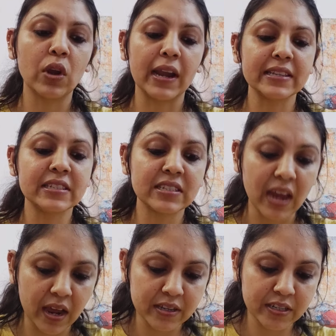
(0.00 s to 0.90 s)
let's
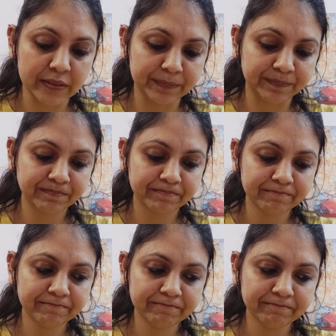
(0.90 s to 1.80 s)
start.
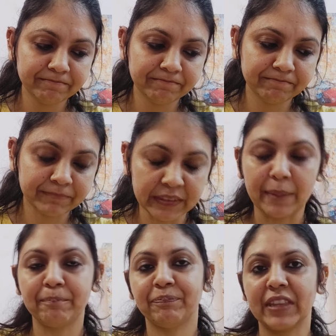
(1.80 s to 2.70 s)

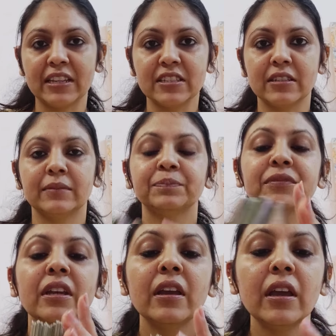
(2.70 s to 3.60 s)
Yeah, Cancer.
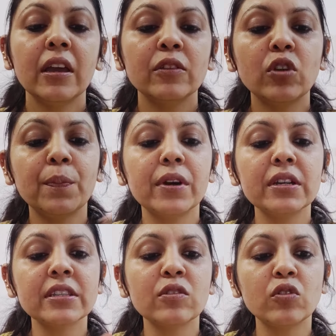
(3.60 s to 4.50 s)
Your
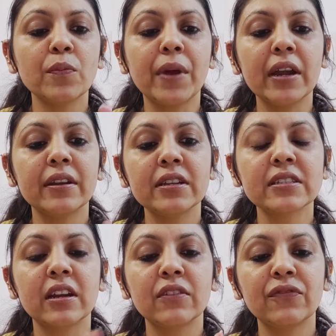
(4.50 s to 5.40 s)
person or your
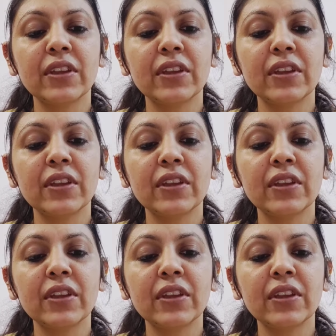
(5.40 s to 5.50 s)
partner's current